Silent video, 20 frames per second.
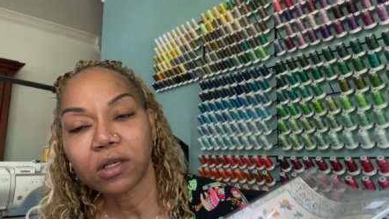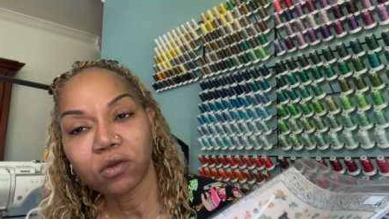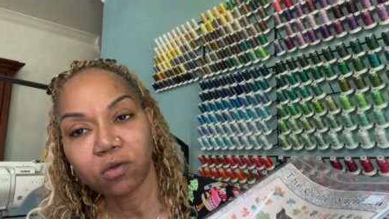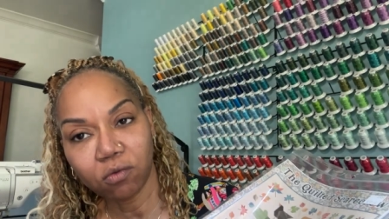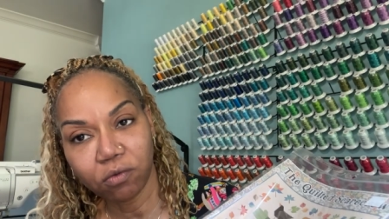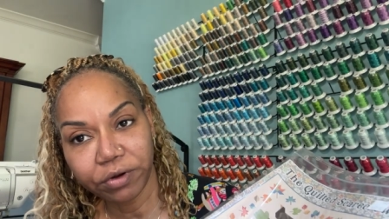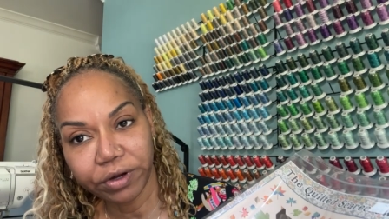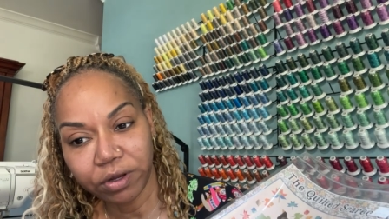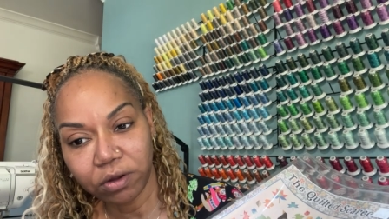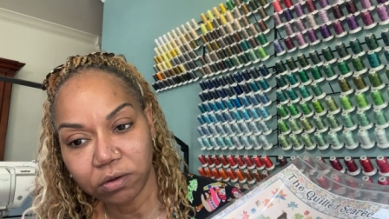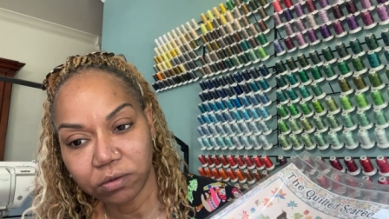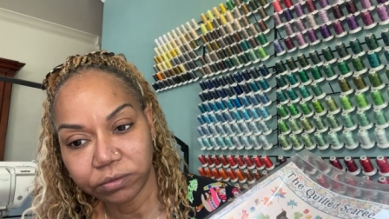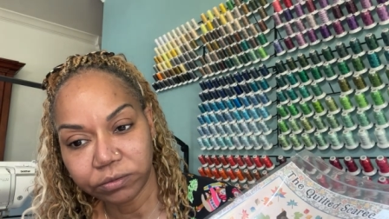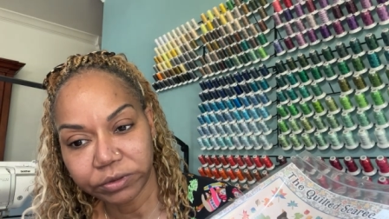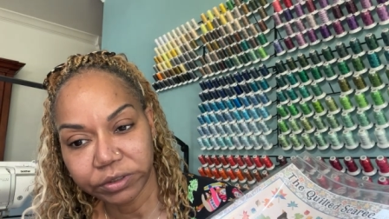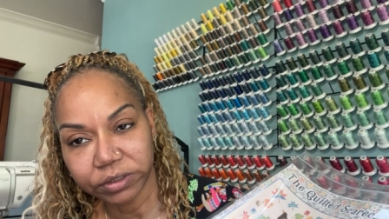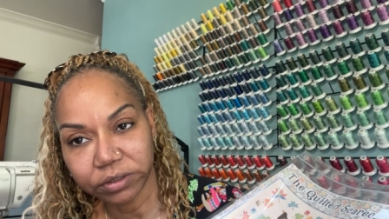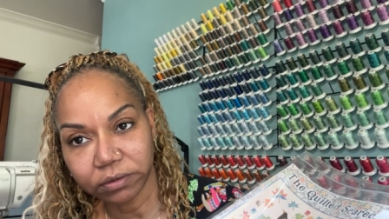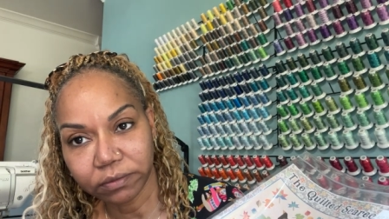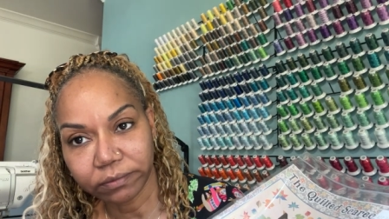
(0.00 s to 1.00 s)
Lori
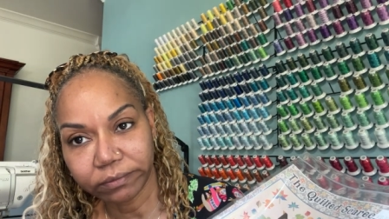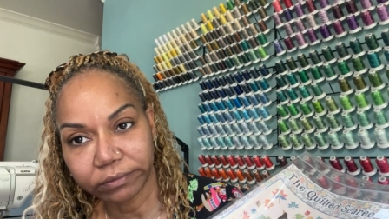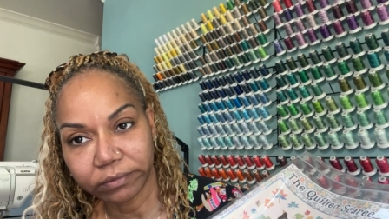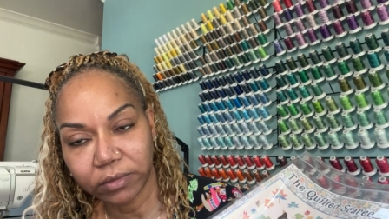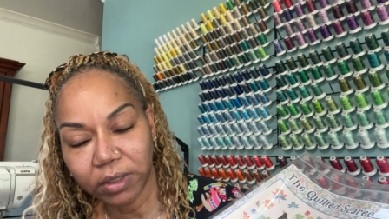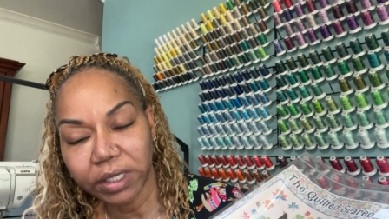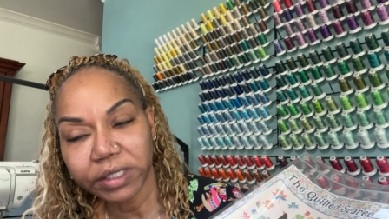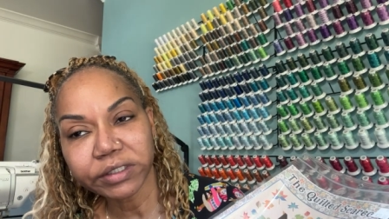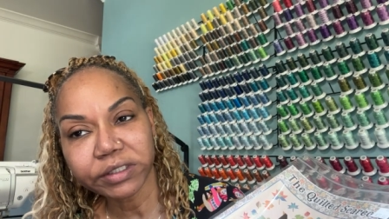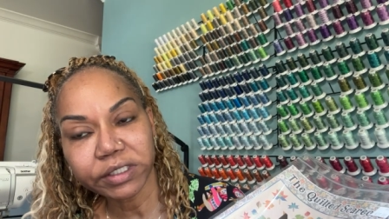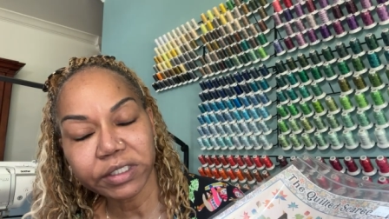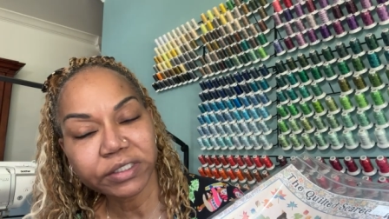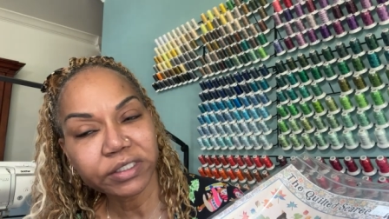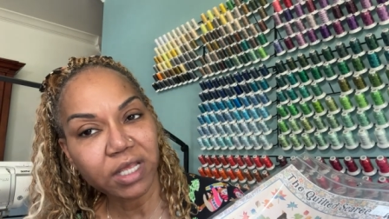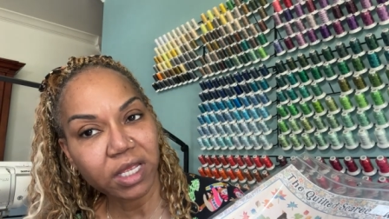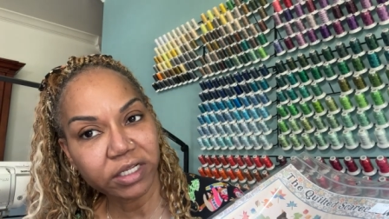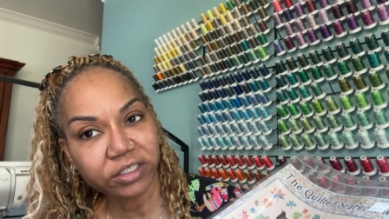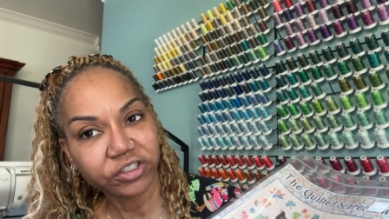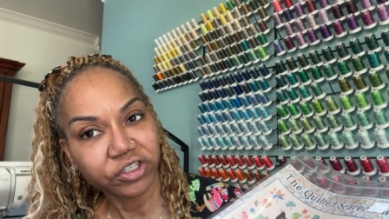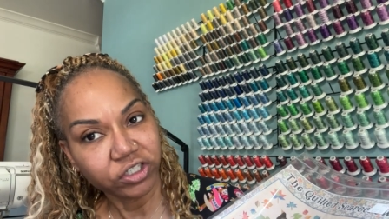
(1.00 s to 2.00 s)
Holtz. And since
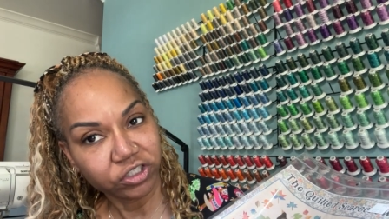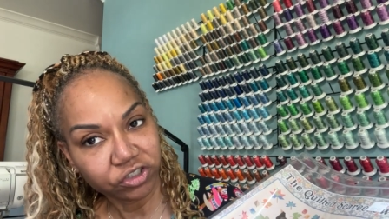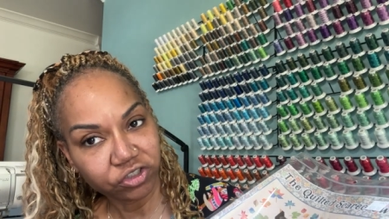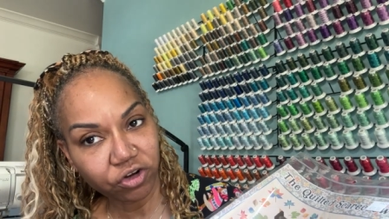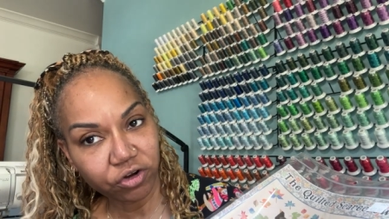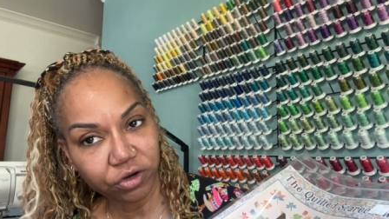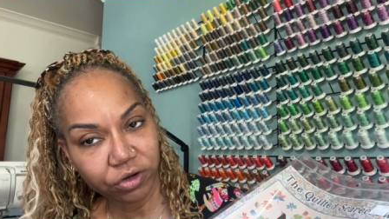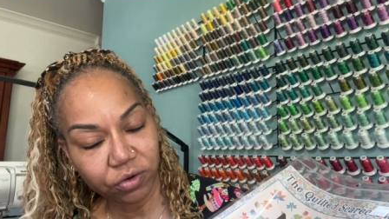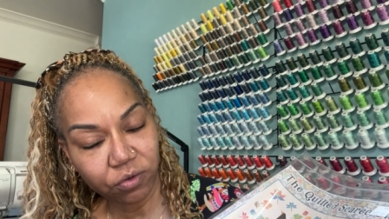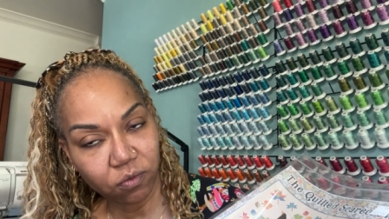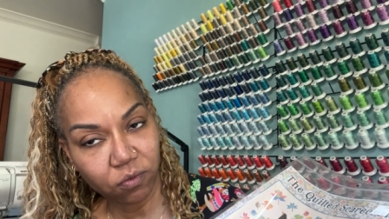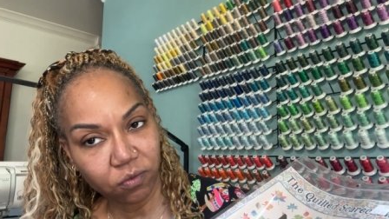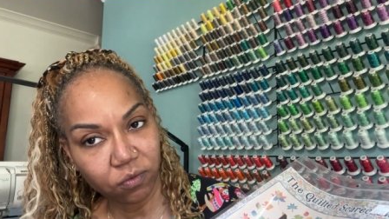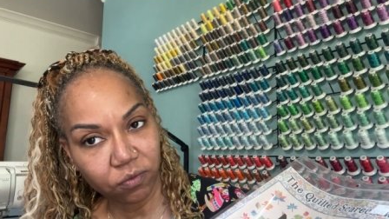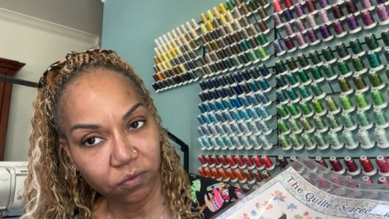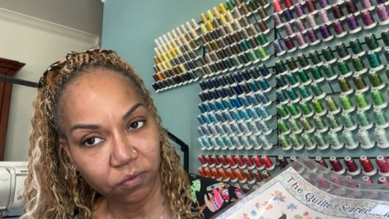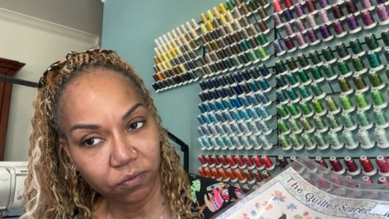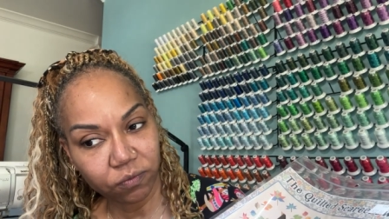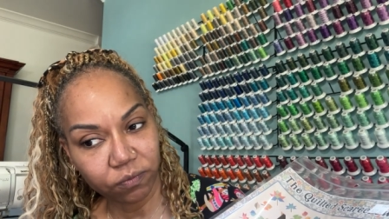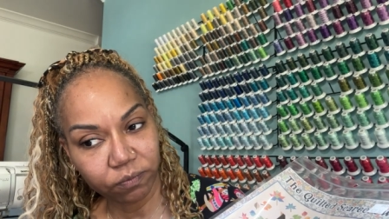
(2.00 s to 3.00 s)
I just started,
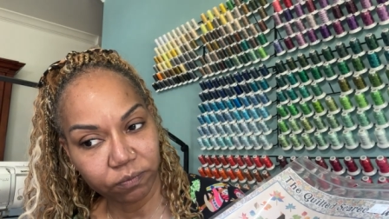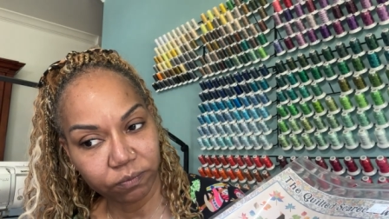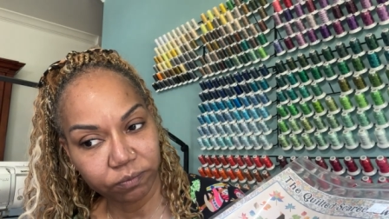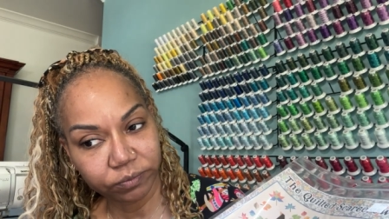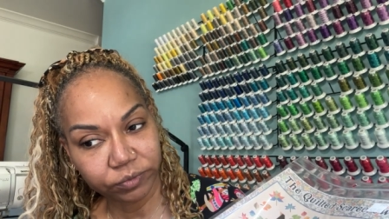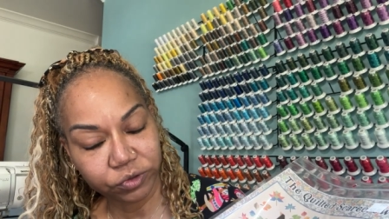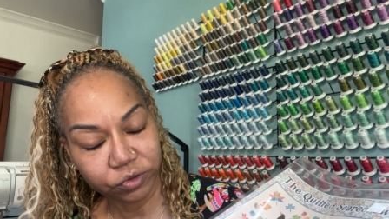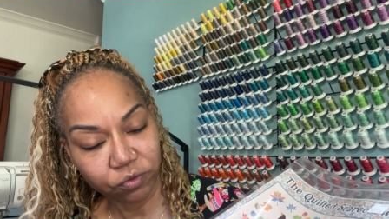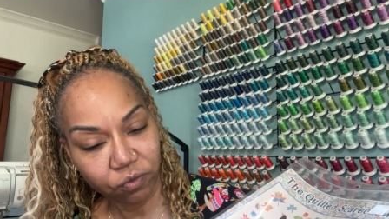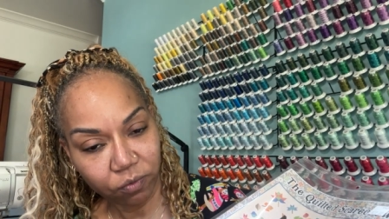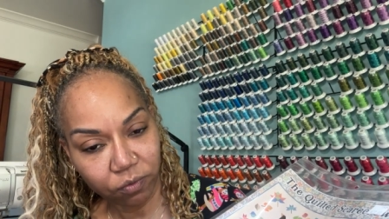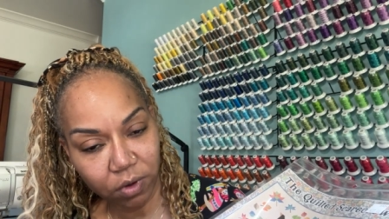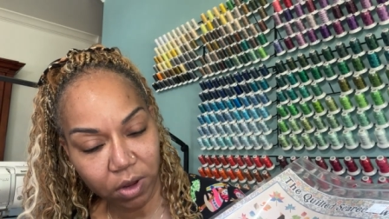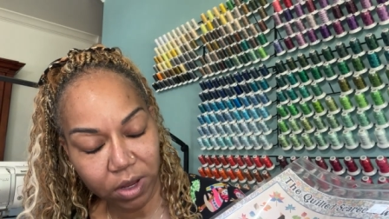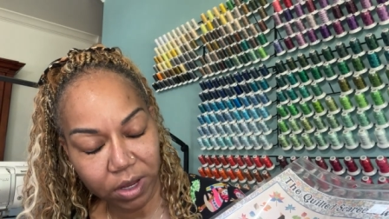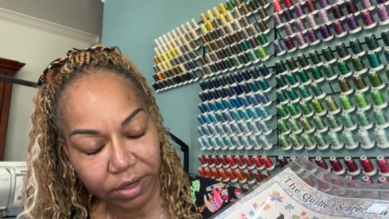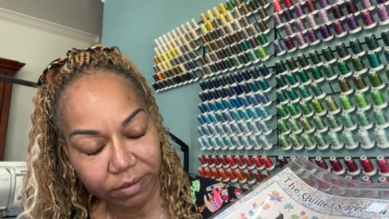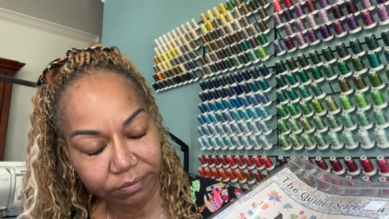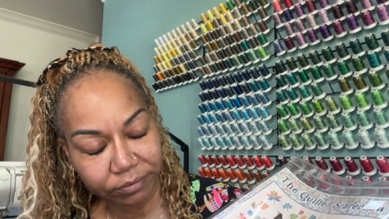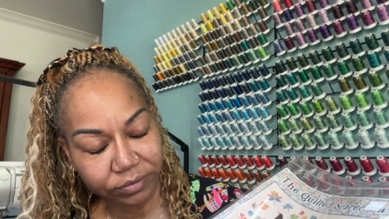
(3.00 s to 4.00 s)

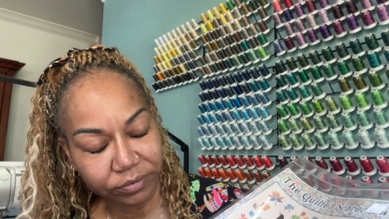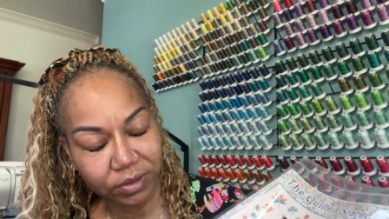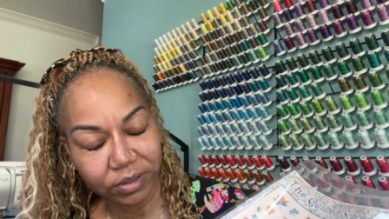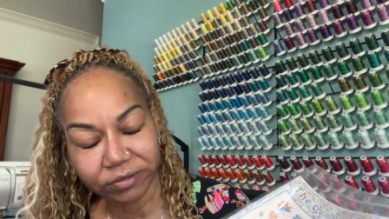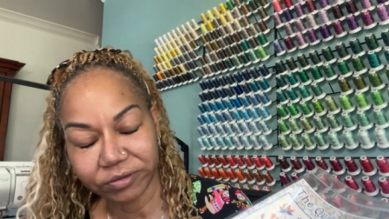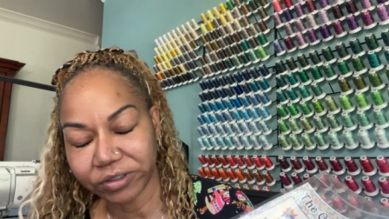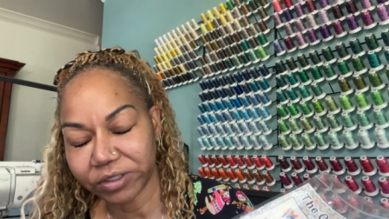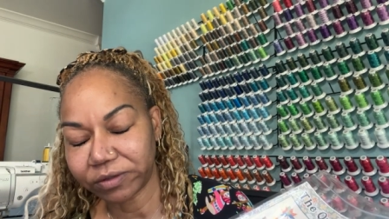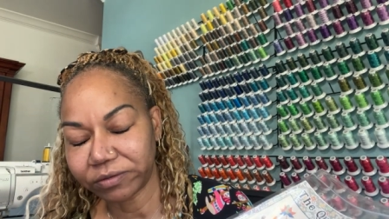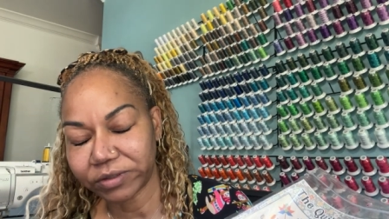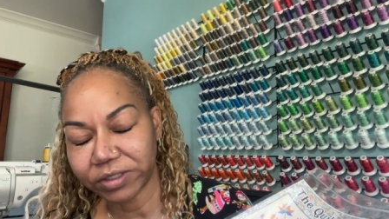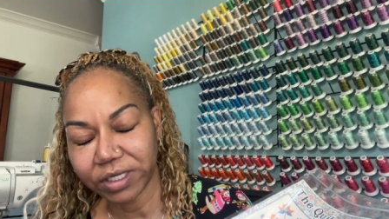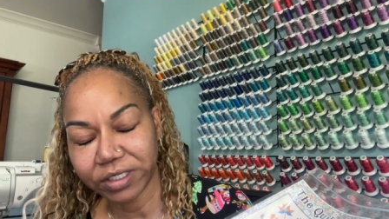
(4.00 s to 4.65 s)
I was going to say